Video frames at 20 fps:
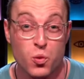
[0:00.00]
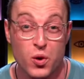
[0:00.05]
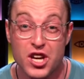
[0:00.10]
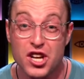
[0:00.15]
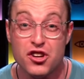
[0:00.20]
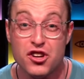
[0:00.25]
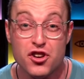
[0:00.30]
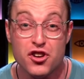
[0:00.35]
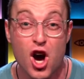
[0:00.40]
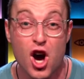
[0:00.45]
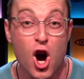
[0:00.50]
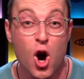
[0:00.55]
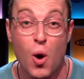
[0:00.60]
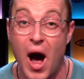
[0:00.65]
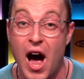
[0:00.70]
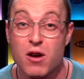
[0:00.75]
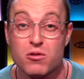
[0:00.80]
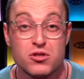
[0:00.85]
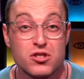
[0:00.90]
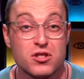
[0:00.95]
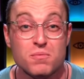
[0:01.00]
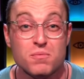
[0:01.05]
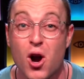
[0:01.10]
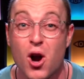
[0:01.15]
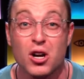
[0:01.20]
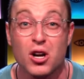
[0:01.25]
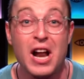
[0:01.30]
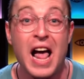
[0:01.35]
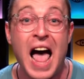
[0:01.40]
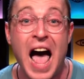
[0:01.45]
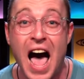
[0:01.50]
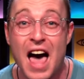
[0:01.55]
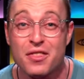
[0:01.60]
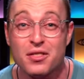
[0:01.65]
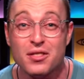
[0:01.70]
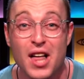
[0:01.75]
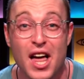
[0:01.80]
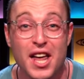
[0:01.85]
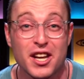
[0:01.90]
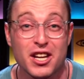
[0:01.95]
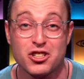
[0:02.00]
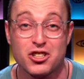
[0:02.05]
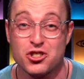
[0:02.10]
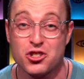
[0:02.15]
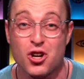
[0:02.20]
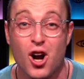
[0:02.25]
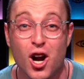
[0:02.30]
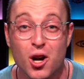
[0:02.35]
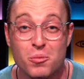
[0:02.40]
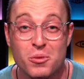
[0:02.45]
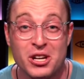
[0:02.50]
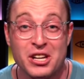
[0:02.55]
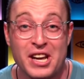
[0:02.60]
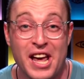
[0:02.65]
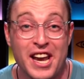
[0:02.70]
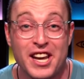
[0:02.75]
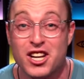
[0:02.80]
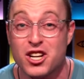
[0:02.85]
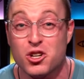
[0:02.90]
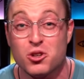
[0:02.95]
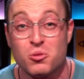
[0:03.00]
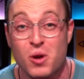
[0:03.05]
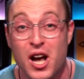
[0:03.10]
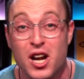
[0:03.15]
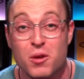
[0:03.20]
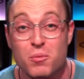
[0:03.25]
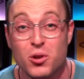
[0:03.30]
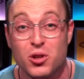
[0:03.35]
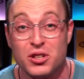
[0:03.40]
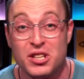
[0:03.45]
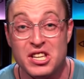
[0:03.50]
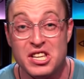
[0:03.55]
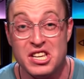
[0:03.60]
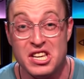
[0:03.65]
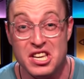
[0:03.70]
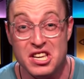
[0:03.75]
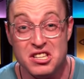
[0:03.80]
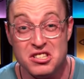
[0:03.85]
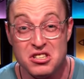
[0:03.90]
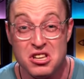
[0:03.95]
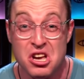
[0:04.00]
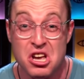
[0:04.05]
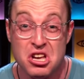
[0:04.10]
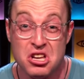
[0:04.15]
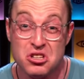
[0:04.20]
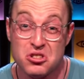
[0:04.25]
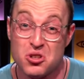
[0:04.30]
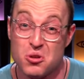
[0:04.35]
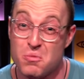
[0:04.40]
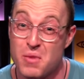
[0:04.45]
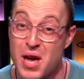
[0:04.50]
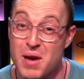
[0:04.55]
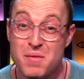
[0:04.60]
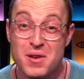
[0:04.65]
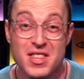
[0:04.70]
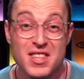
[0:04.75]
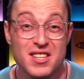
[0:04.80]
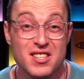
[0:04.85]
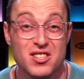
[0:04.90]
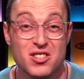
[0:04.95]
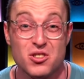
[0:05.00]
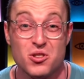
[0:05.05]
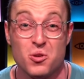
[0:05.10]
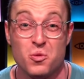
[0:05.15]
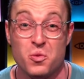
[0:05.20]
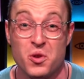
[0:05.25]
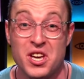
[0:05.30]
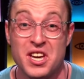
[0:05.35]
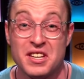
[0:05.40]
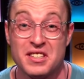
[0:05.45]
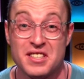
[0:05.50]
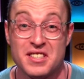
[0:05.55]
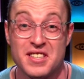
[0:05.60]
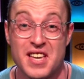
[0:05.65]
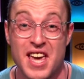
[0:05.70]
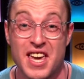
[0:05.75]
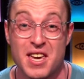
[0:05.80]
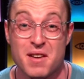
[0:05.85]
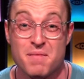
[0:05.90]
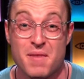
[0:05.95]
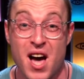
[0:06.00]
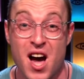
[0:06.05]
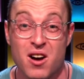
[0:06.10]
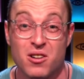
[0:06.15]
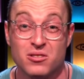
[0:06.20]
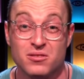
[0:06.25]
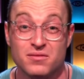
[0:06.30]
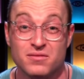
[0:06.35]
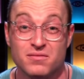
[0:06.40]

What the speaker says: we know how smart, athletic, charming, and incredible he is. So maybe this is the week to take him out.